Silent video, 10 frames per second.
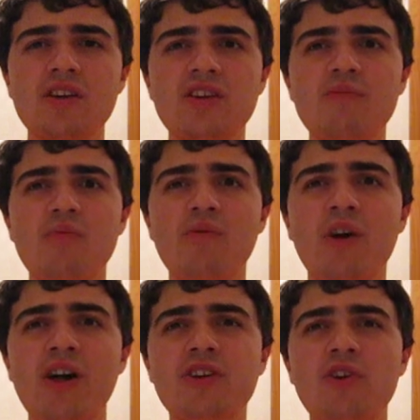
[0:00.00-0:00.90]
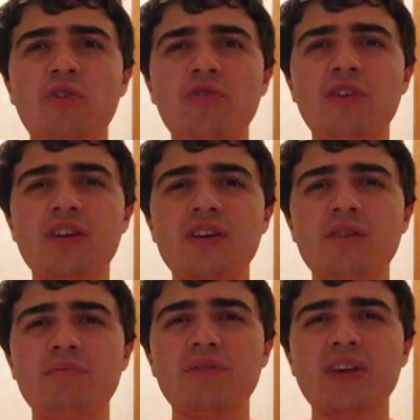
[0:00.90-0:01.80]
you probably only
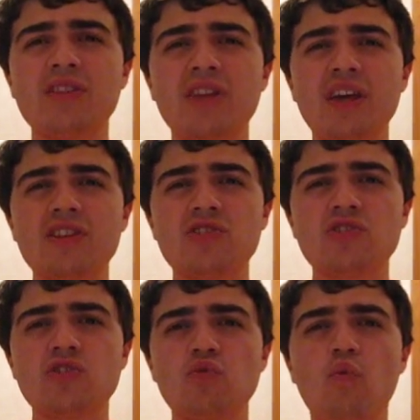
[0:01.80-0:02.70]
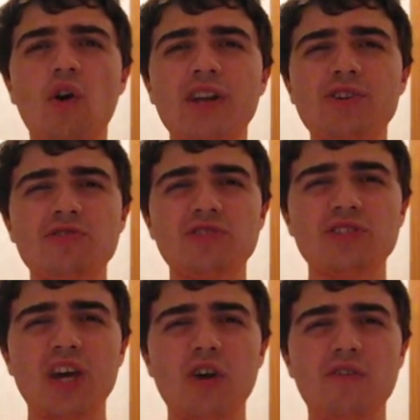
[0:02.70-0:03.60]
complete like 20 or
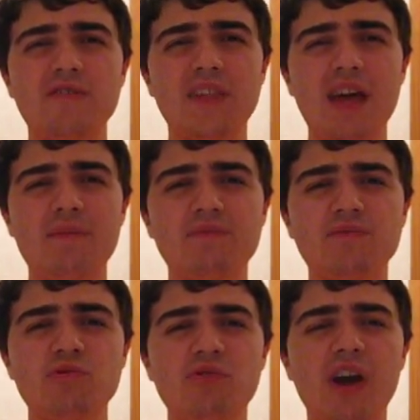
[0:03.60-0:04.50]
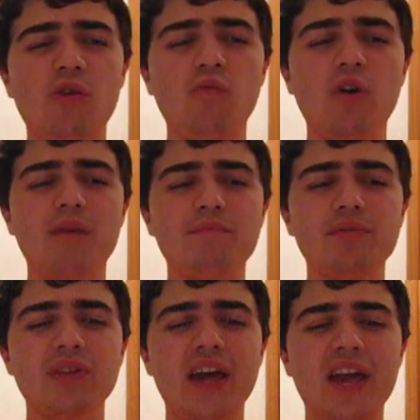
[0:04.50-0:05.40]
so of them throughout one
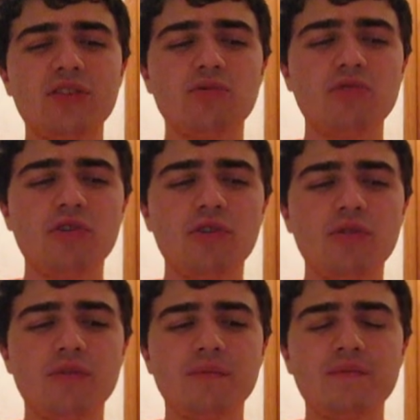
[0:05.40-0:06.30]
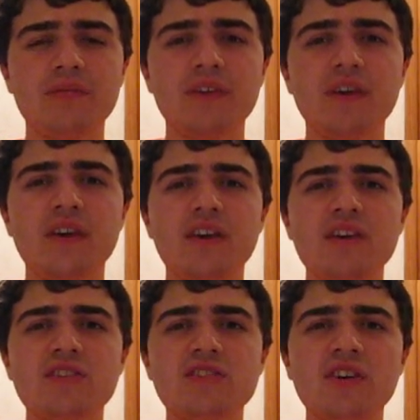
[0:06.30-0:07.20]
playthrough.
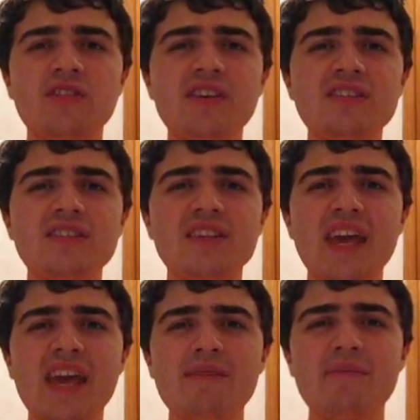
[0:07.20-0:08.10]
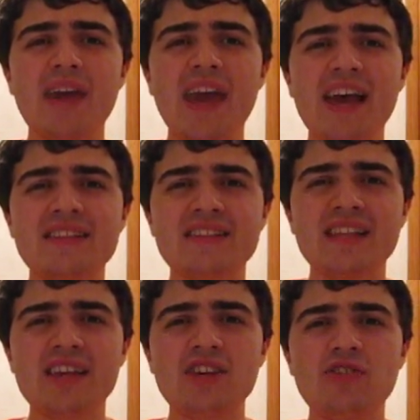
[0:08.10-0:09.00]
So this game asks
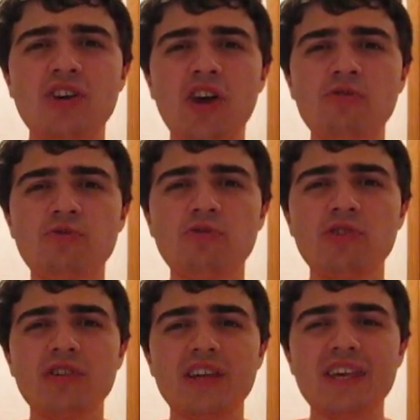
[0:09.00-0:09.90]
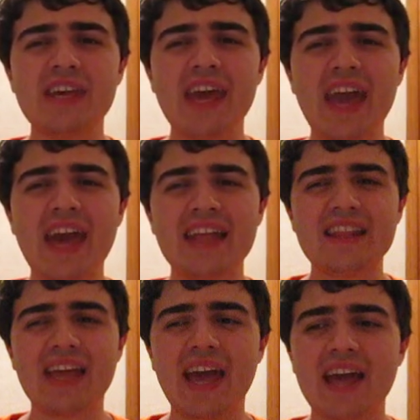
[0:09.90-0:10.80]
that you go through it
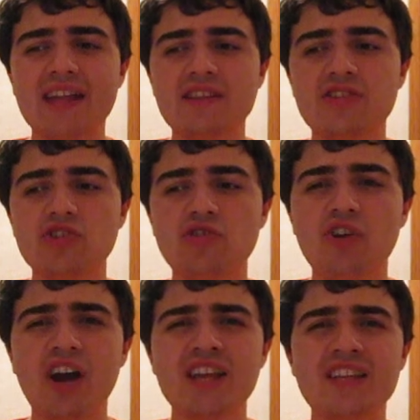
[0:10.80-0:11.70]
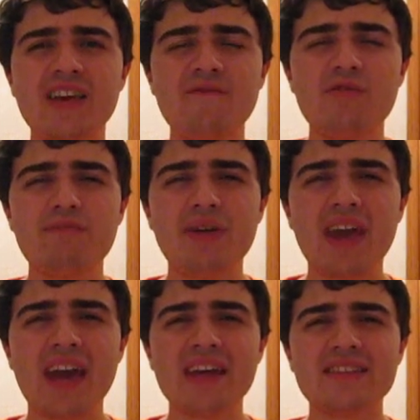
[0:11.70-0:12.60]
again and try different
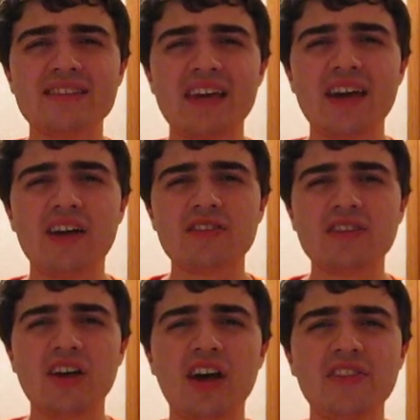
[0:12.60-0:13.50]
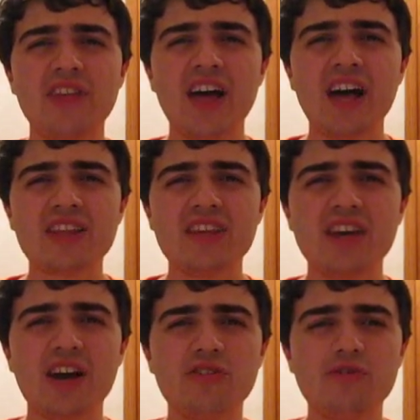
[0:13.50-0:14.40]
paths out to unlock
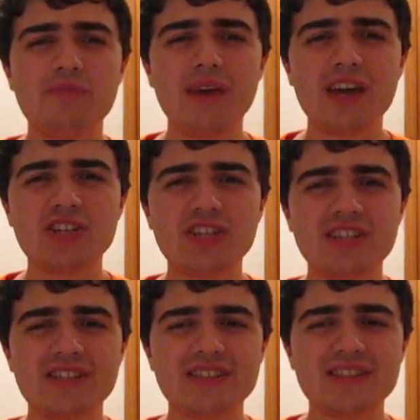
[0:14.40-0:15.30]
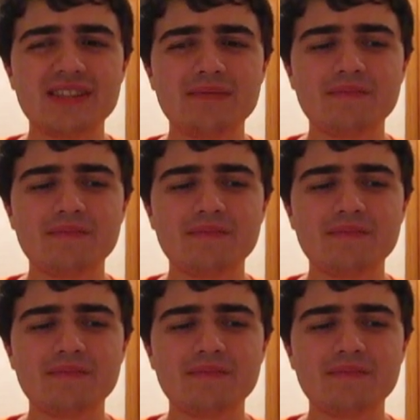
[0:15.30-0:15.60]
the other missions.